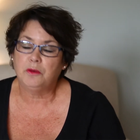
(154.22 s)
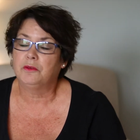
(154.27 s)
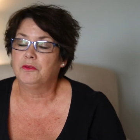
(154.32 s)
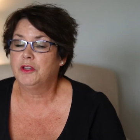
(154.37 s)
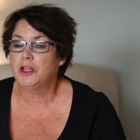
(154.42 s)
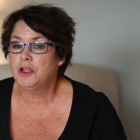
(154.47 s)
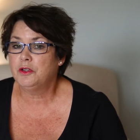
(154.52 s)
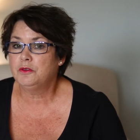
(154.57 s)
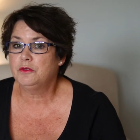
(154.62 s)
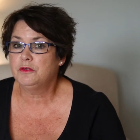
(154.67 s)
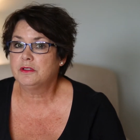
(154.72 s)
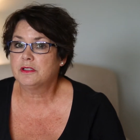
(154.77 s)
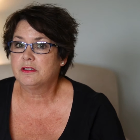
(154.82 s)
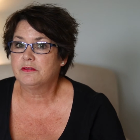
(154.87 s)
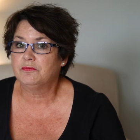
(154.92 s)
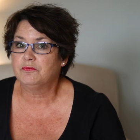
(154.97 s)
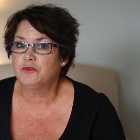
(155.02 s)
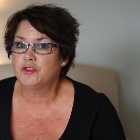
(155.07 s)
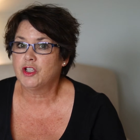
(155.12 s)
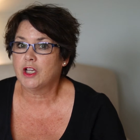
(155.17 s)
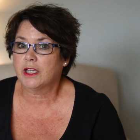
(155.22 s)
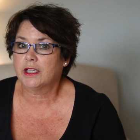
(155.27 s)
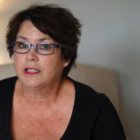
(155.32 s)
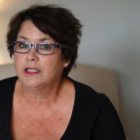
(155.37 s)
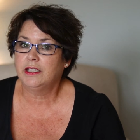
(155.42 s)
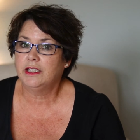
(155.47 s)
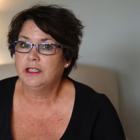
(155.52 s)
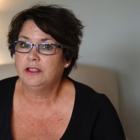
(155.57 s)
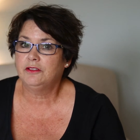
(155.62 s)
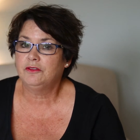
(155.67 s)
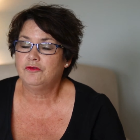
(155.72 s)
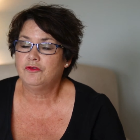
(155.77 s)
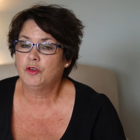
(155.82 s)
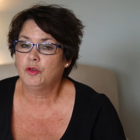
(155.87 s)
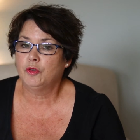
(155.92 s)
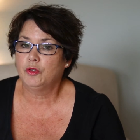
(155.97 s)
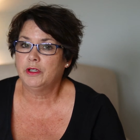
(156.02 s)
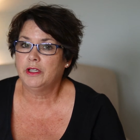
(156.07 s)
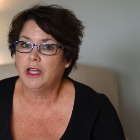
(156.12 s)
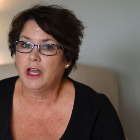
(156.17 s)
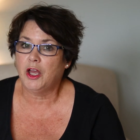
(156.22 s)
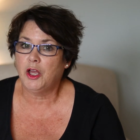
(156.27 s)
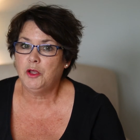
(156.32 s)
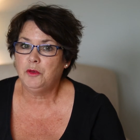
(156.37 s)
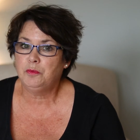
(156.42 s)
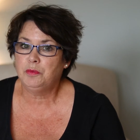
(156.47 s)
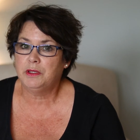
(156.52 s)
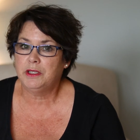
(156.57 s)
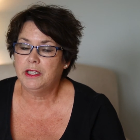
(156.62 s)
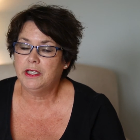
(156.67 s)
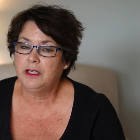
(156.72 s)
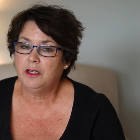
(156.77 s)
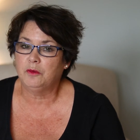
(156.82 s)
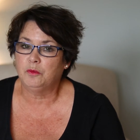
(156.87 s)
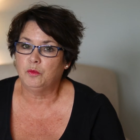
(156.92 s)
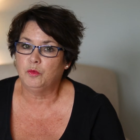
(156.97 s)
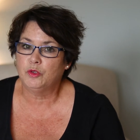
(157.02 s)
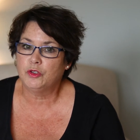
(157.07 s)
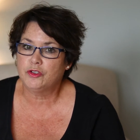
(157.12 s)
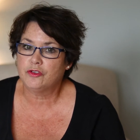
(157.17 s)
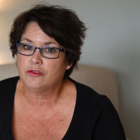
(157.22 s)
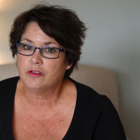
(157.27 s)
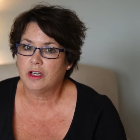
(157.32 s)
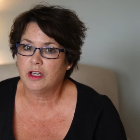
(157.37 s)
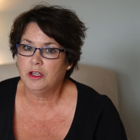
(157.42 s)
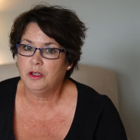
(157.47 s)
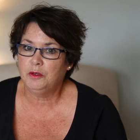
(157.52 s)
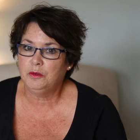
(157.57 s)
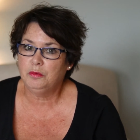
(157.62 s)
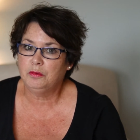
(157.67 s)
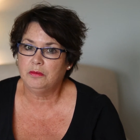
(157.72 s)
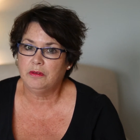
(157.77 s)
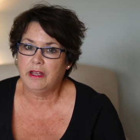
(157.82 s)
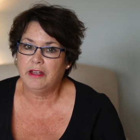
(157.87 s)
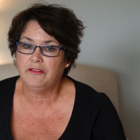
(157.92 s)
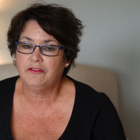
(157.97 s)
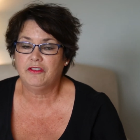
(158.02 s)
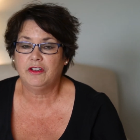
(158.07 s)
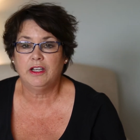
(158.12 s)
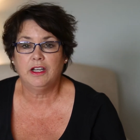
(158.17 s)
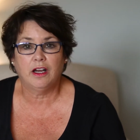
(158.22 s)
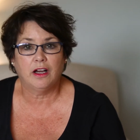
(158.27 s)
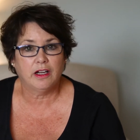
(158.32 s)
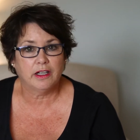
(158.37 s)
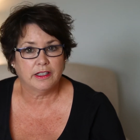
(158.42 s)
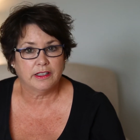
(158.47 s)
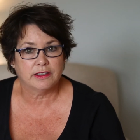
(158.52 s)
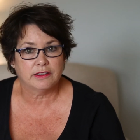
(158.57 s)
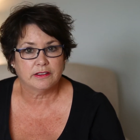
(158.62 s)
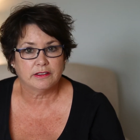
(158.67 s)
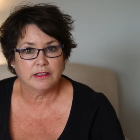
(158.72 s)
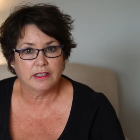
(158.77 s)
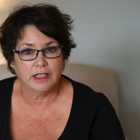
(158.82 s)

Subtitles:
those Jackie and Roy opening up Woodrow every night,